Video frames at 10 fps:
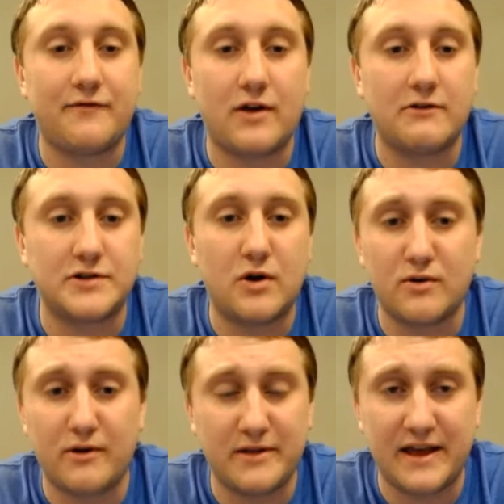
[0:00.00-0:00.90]
for
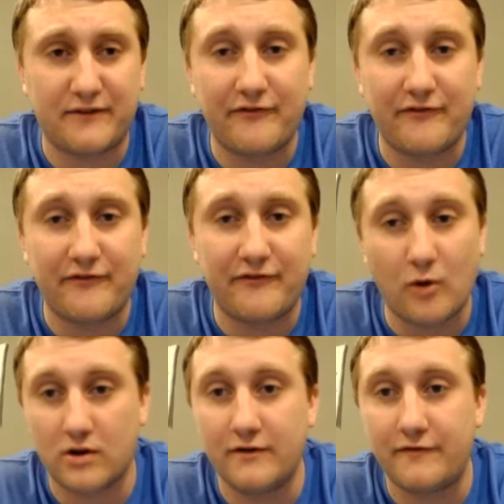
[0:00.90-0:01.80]
Arizona where he went like
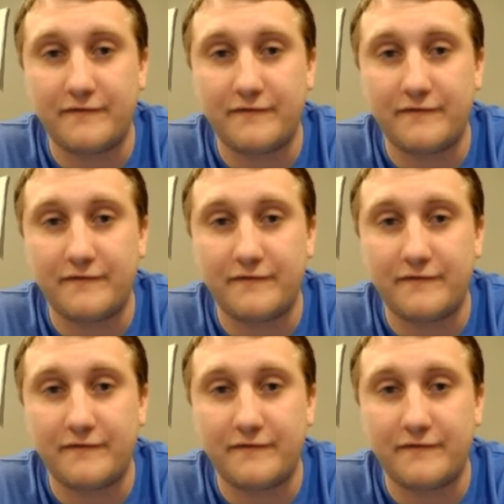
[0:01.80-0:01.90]
4 of